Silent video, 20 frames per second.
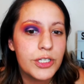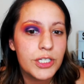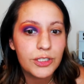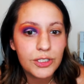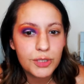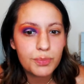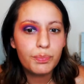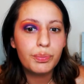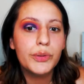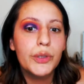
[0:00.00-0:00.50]
It
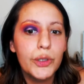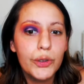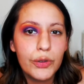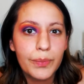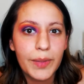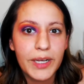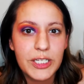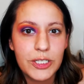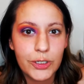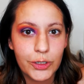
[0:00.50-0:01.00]
looks blue in
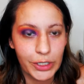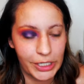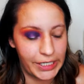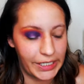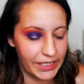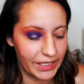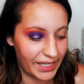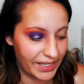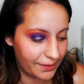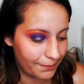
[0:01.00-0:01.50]
my
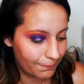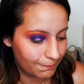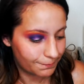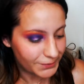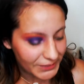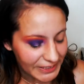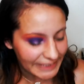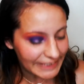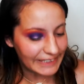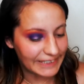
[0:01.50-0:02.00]
screen. Like,
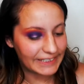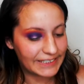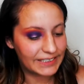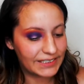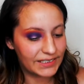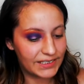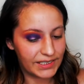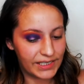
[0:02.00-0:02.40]
fuck.